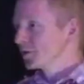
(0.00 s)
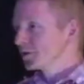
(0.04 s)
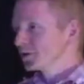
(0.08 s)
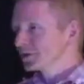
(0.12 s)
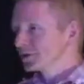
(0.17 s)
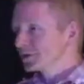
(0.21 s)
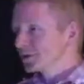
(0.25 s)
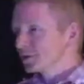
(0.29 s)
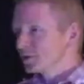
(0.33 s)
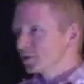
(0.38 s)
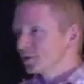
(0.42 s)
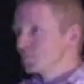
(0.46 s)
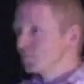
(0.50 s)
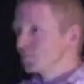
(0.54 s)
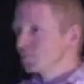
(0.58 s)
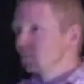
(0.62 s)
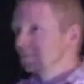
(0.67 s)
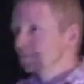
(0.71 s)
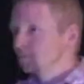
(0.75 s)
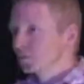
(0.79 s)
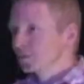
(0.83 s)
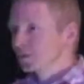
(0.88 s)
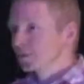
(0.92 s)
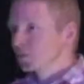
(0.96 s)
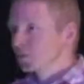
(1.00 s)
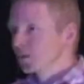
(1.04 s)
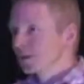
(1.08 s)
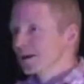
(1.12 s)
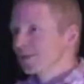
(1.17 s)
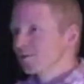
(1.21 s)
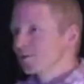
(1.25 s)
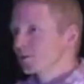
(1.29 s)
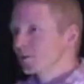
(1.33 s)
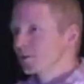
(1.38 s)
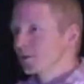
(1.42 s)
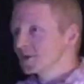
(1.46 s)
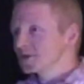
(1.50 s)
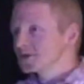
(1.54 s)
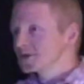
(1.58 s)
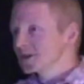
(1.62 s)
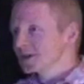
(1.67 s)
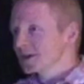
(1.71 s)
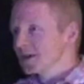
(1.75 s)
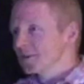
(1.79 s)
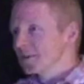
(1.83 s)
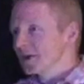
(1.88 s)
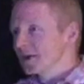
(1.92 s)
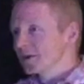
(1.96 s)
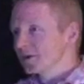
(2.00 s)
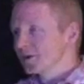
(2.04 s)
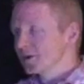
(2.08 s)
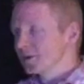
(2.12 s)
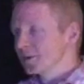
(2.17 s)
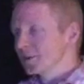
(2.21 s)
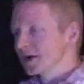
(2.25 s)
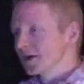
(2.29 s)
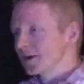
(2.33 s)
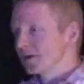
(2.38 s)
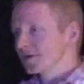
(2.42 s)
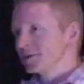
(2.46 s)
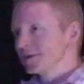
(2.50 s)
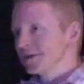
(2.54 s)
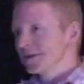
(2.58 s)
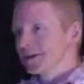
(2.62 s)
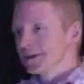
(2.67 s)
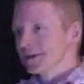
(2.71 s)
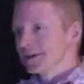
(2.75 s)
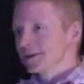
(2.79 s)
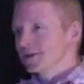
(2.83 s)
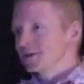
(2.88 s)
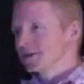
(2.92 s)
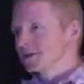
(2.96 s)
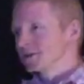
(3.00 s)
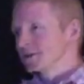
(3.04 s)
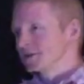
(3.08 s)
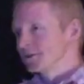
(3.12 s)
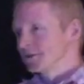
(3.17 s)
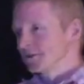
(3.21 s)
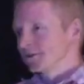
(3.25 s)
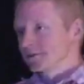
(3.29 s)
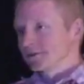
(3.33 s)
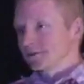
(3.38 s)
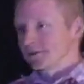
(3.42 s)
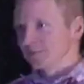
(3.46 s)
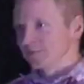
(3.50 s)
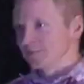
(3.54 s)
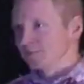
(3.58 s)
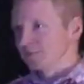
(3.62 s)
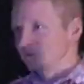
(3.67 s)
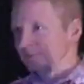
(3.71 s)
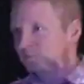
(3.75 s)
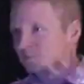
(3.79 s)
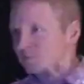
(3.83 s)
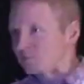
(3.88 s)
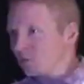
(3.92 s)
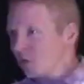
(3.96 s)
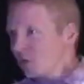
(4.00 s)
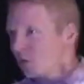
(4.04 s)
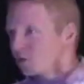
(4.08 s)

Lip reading: stumble with whatever words that come out of your mouth. Just fall